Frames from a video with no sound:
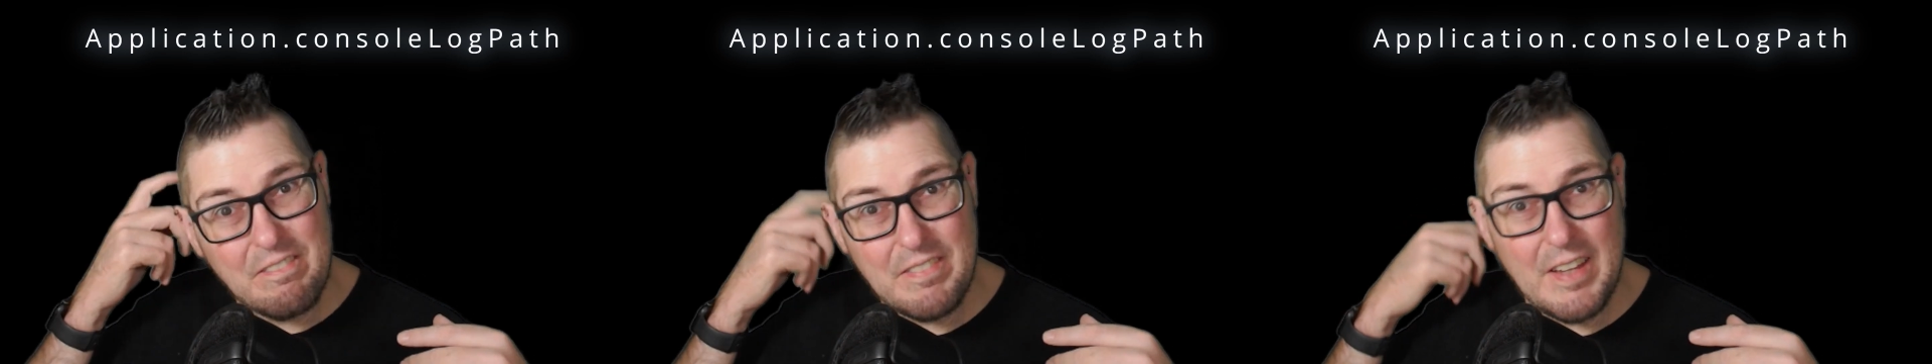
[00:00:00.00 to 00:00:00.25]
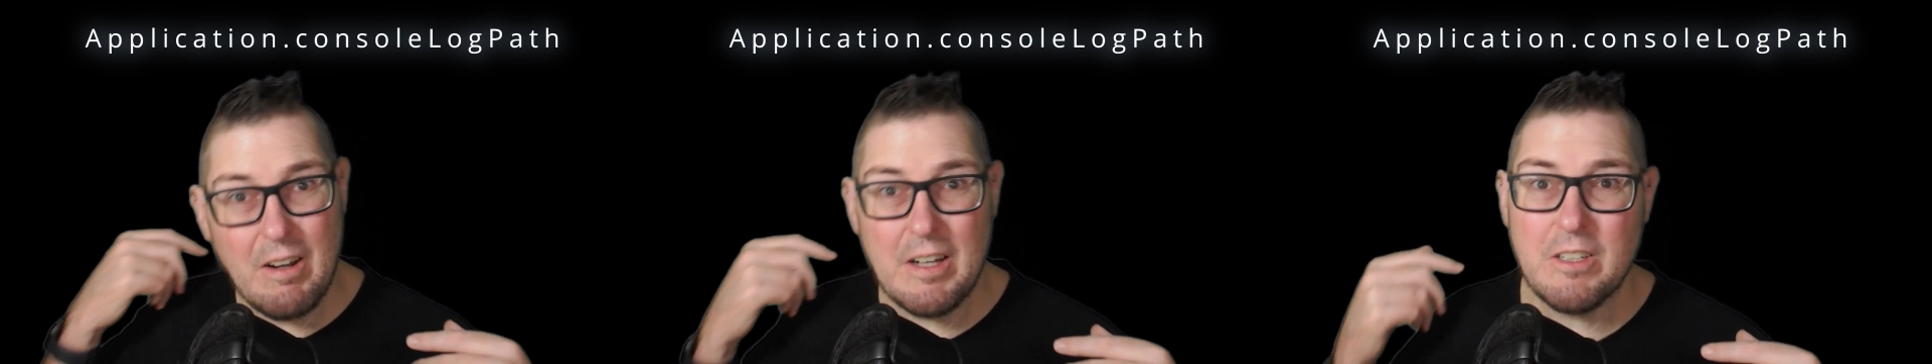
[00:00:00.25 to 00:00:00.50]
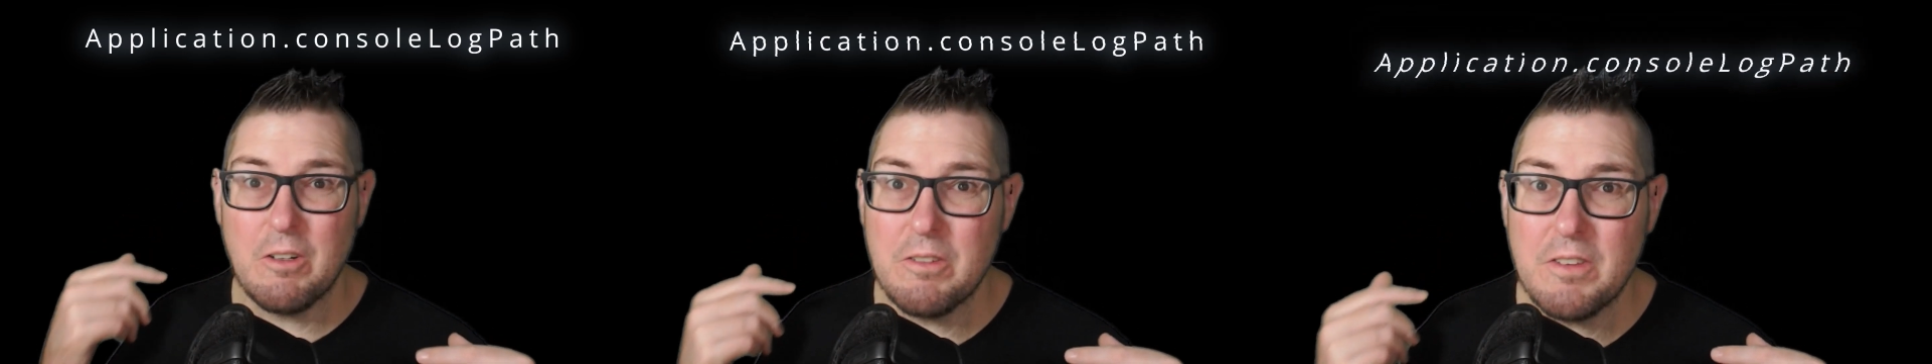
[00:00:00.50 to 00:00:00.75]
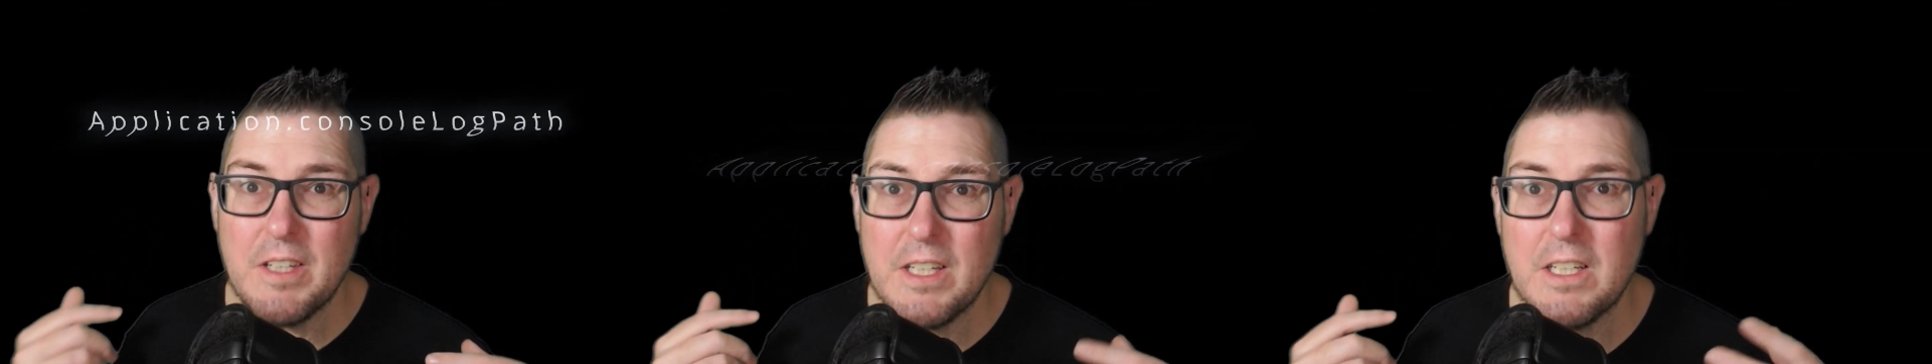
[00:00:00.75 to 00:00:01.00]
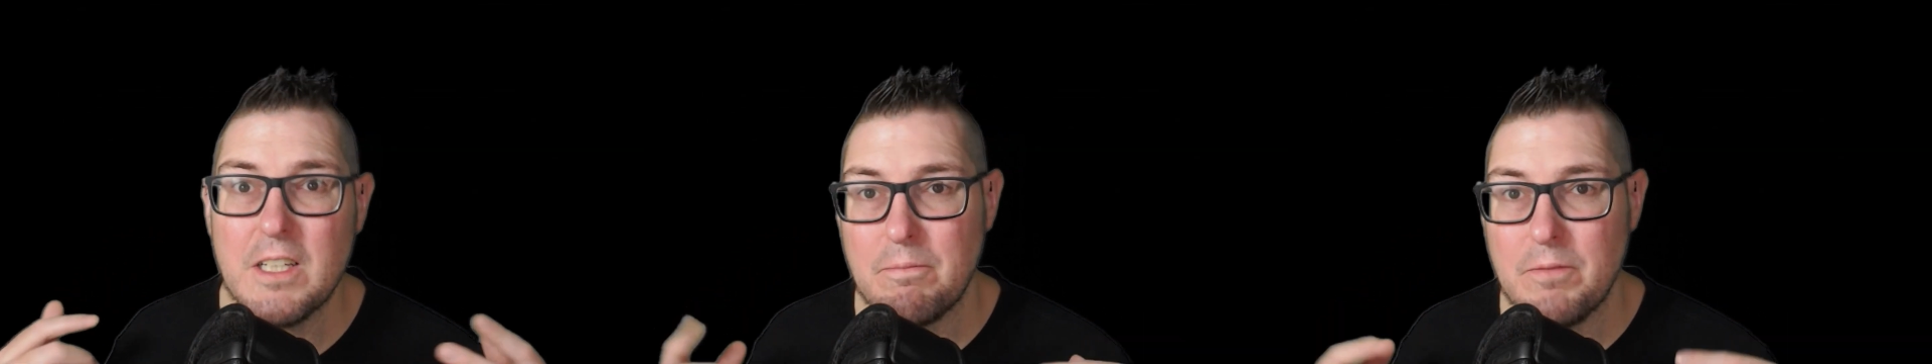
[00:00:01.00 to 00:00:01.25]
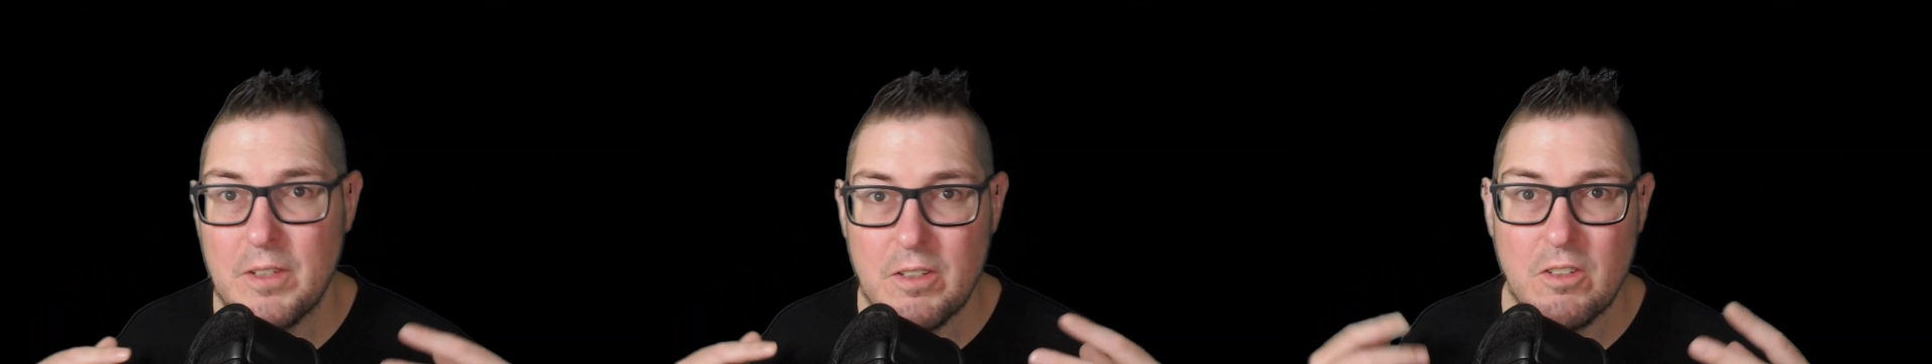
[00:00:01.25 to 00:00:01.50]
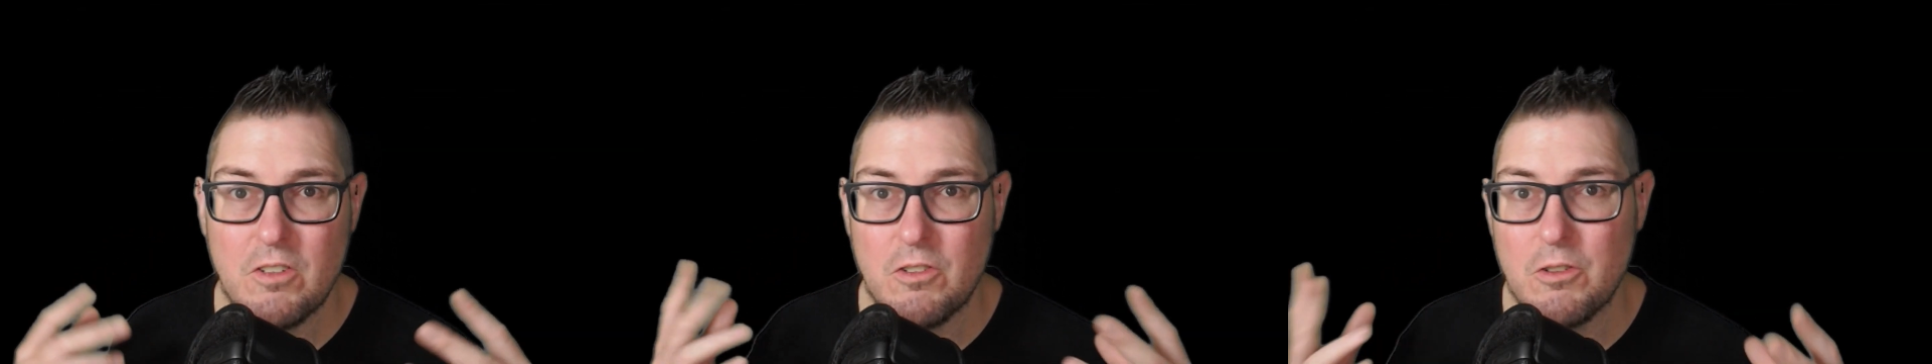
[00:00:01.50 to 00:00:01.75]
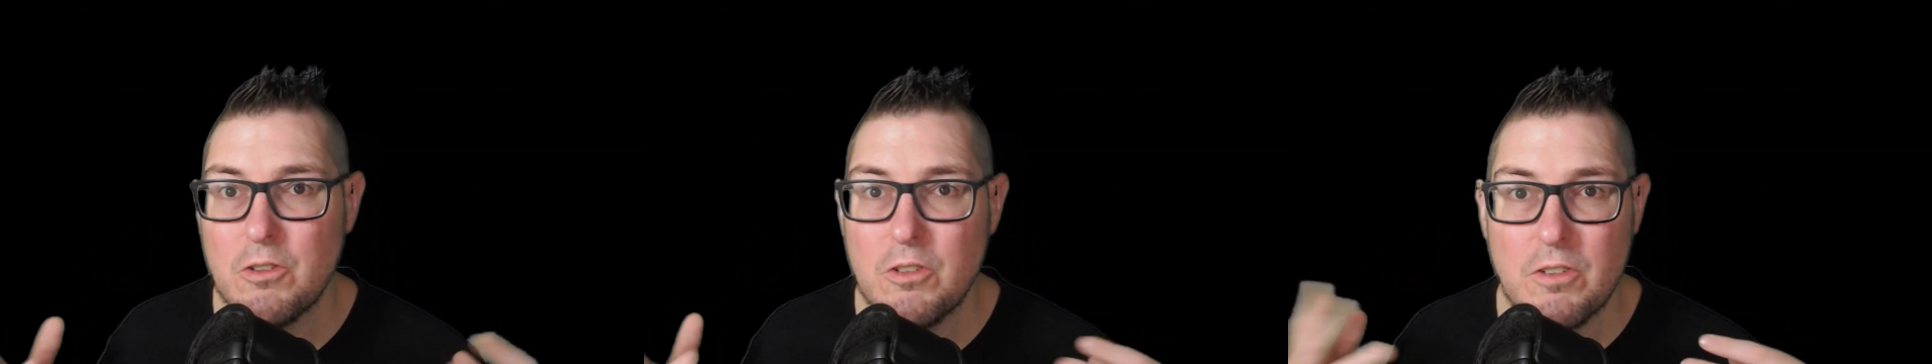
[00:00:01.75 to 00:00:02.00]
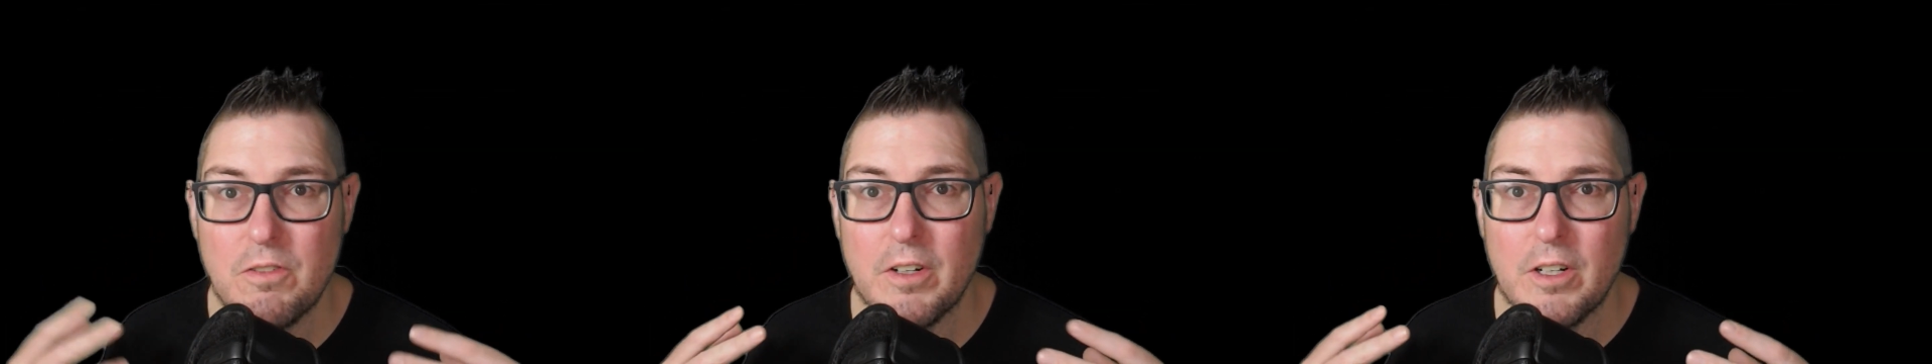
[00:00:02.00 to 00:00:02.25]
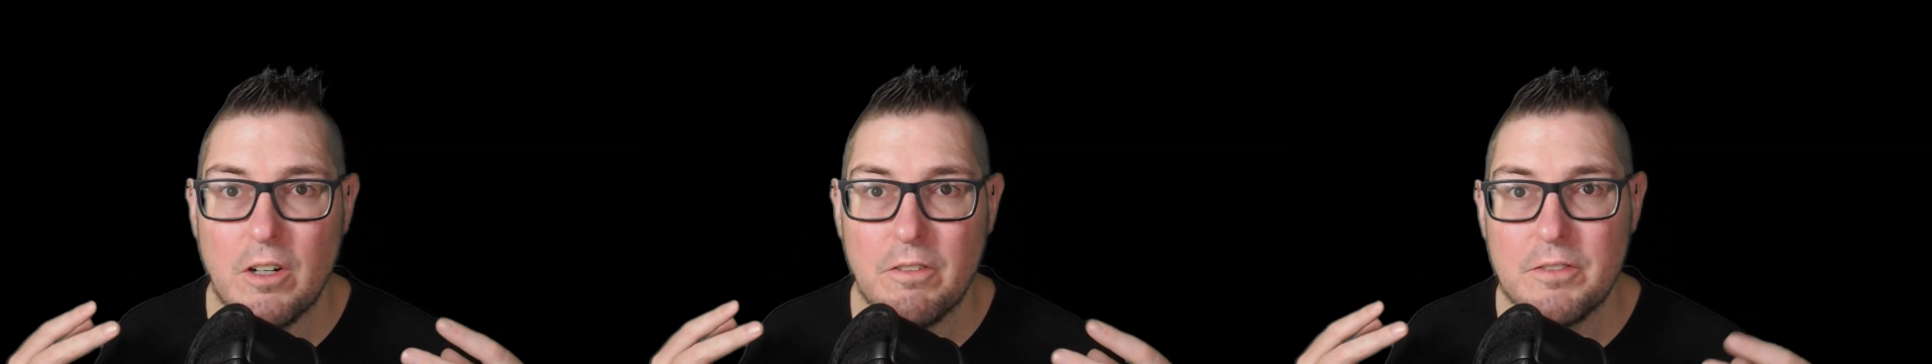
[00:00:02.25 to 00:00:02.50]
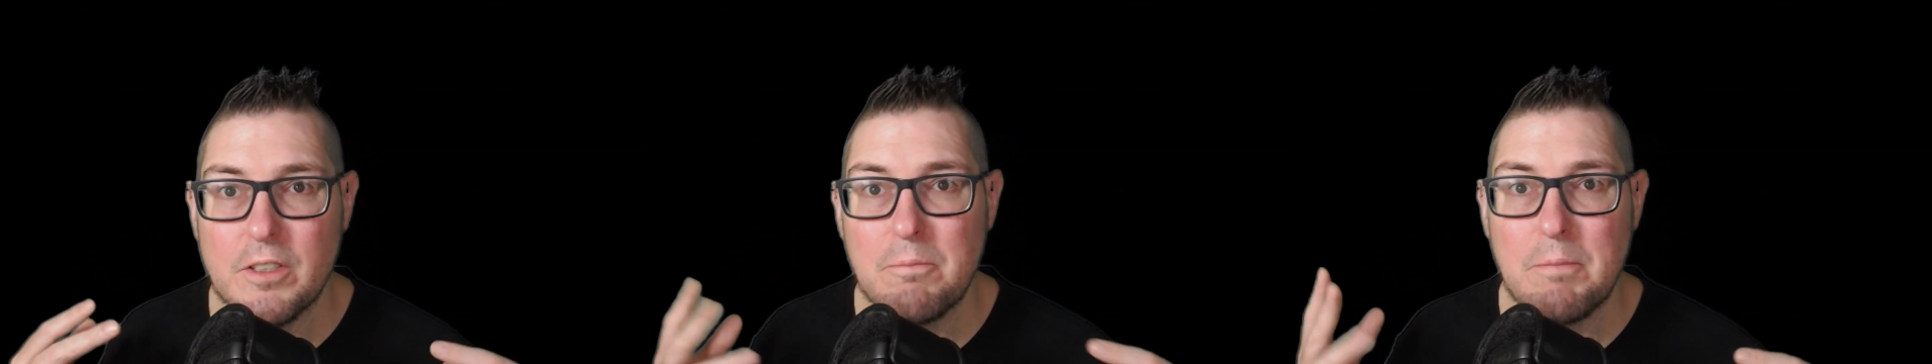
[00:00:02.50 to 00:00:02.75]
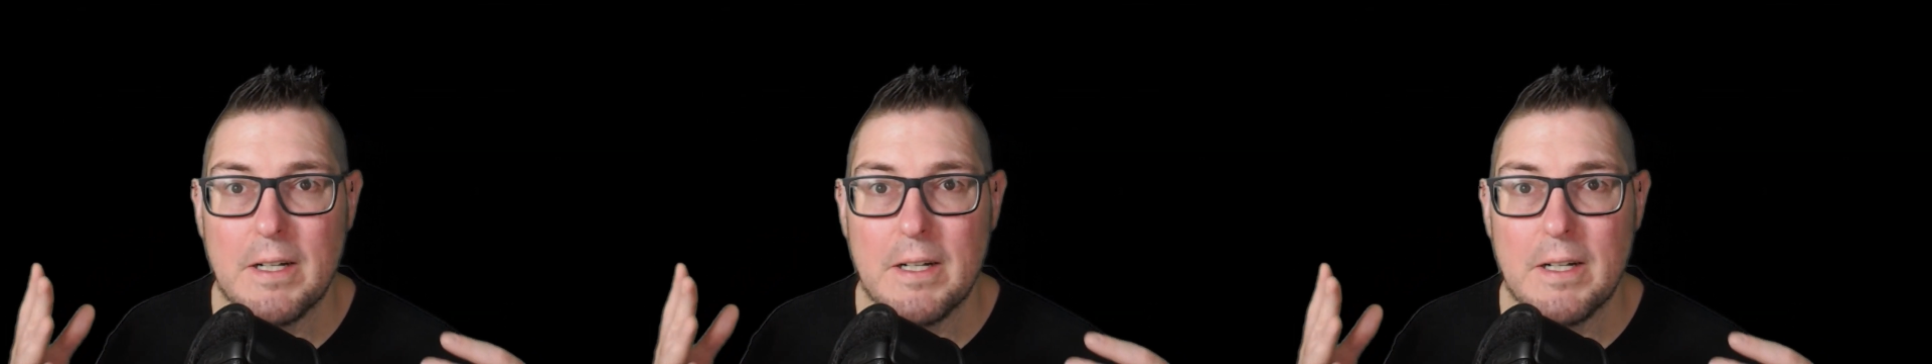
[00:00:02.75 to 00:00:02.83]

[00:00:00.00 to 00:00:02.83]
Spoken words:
Now, I don't think this is used very often, but